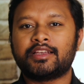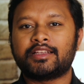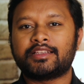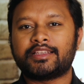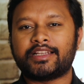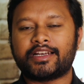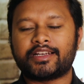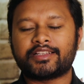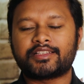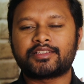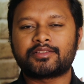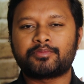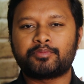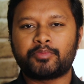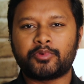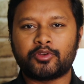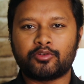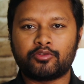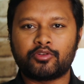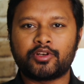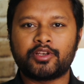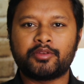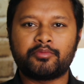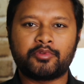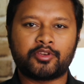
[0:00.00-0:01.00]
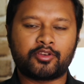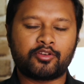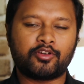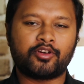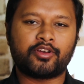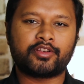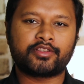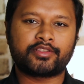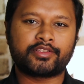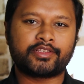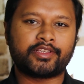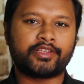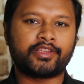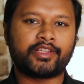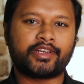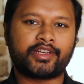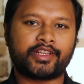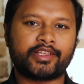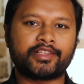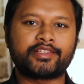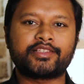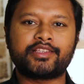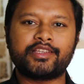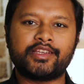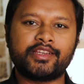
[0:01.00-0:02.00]
That is purely because in the
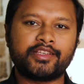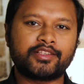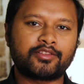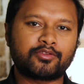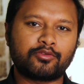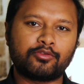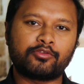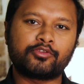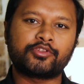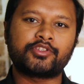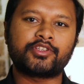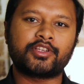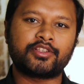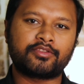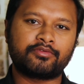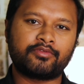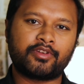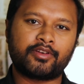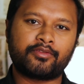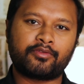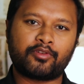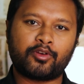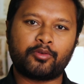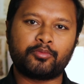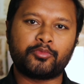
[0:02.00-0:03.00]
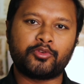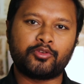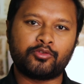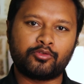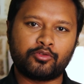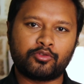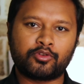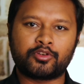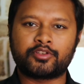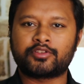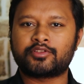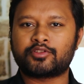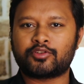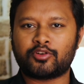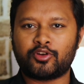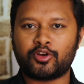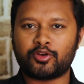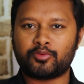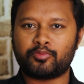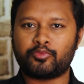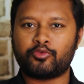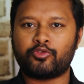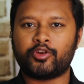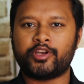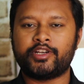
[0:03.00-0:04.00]
test series questions were from your
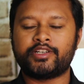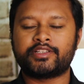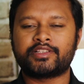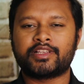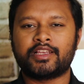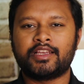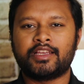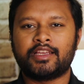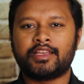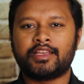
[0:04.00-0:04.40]
strong points.